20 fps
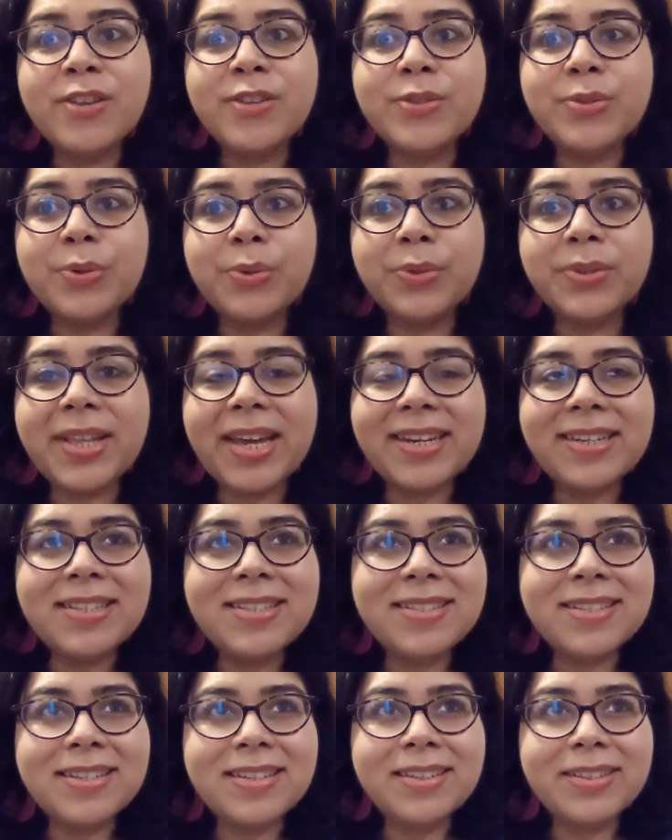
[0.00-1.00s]
So that
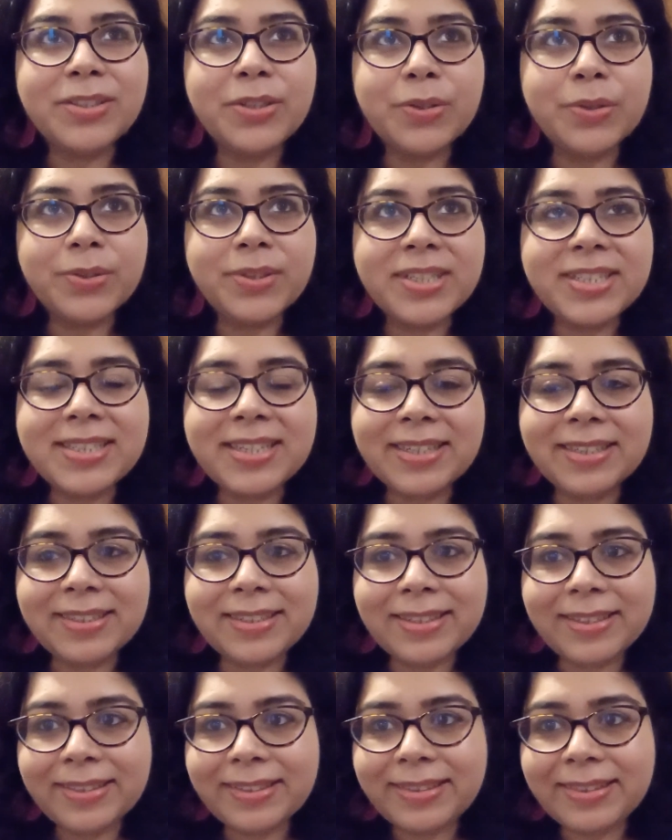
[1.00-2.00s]
is, these
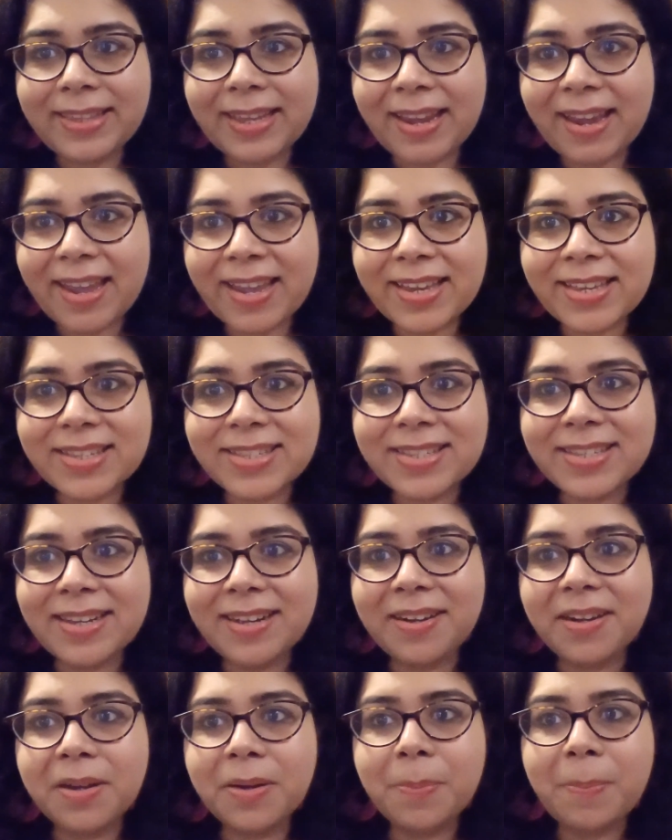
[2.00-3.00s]
little things
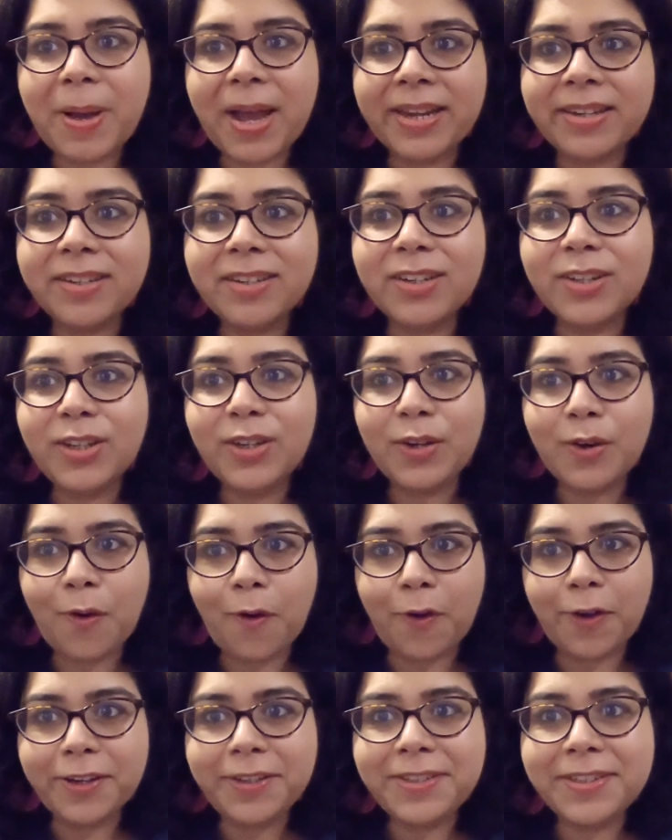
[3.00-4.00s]
matter a
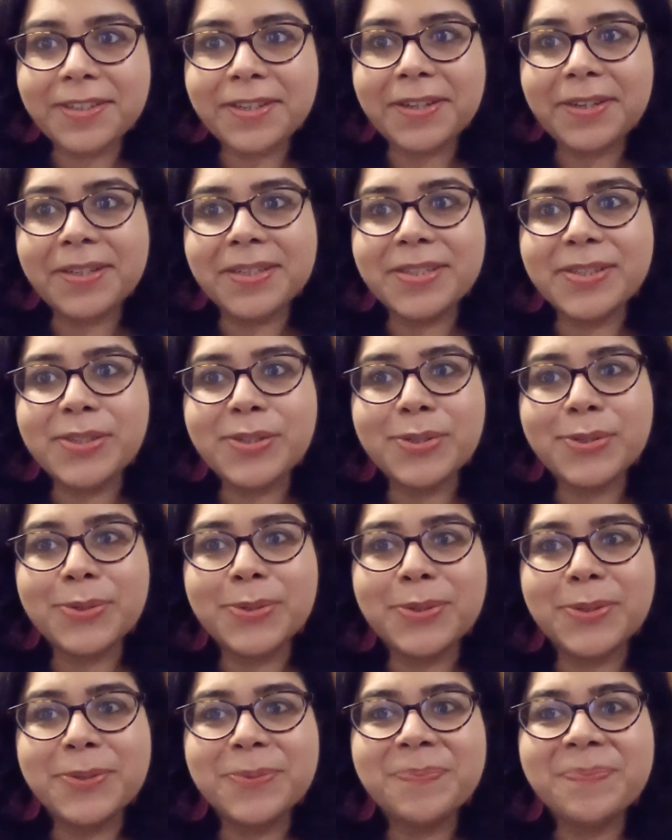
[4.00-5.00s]
lot.
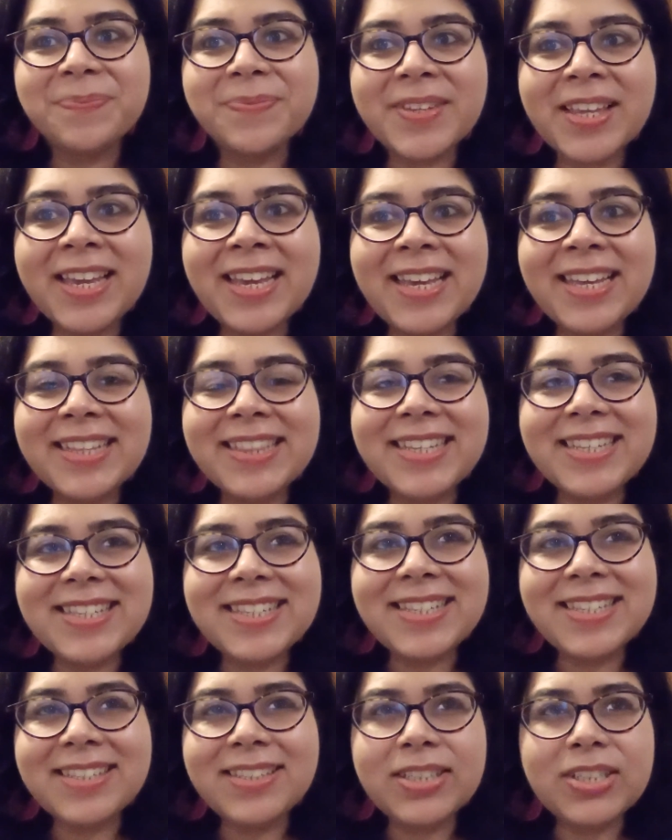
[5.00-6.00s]
So
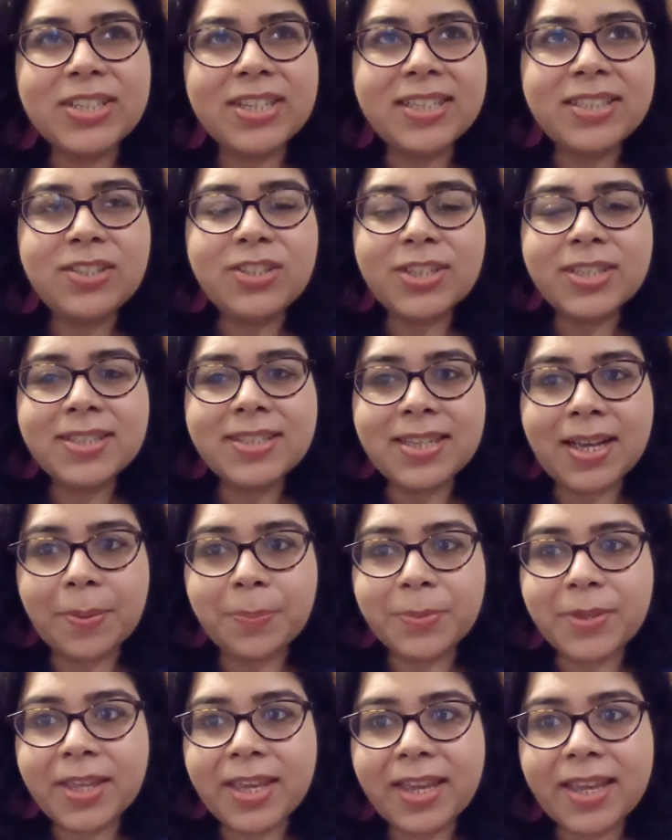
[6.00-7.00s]
this is just
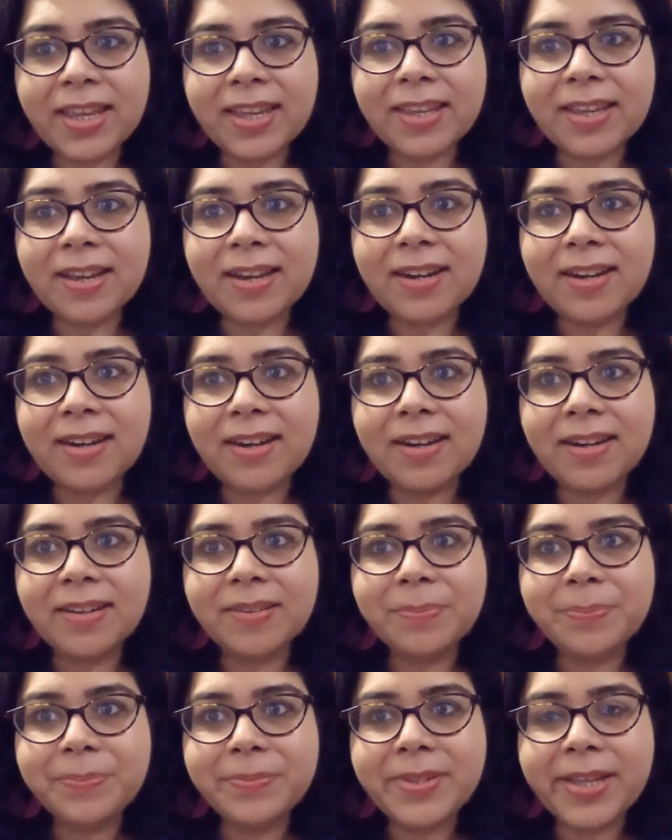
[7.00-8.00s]
something
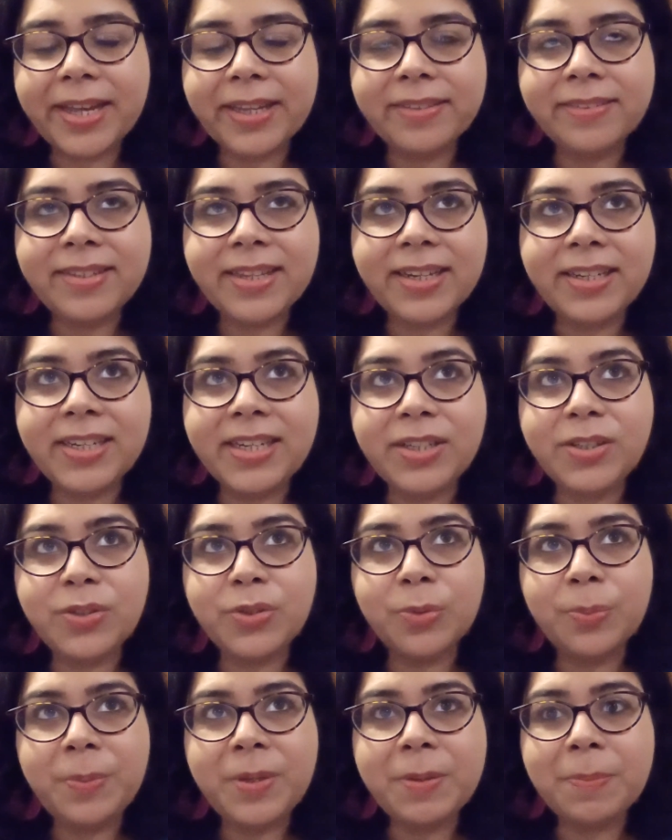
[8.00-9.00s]
that they need
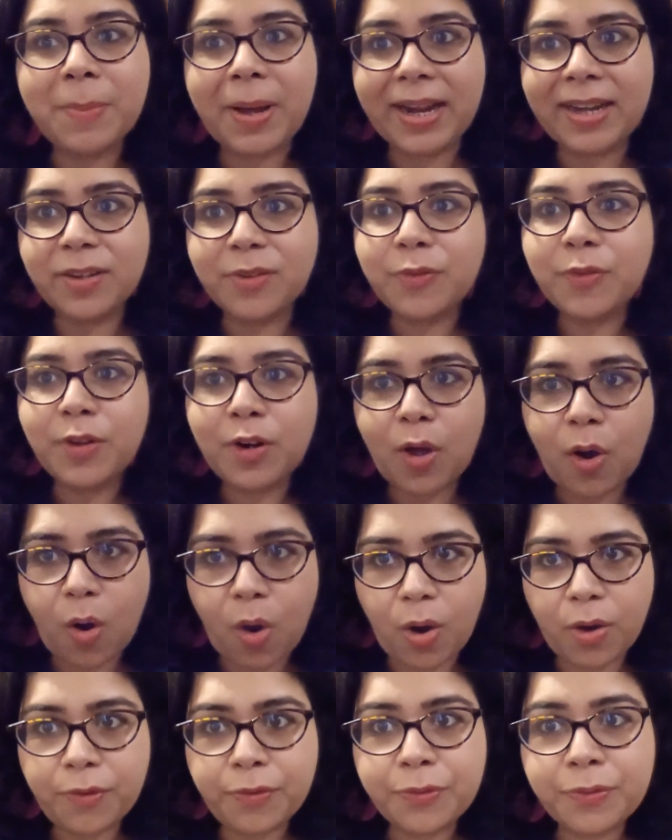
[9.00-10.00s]
to be mindful
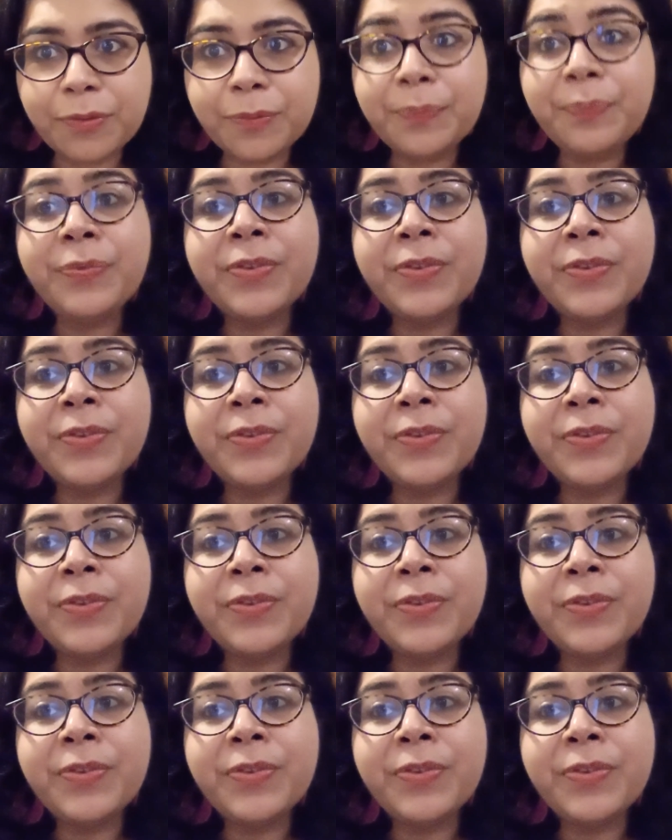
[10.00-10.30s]
of.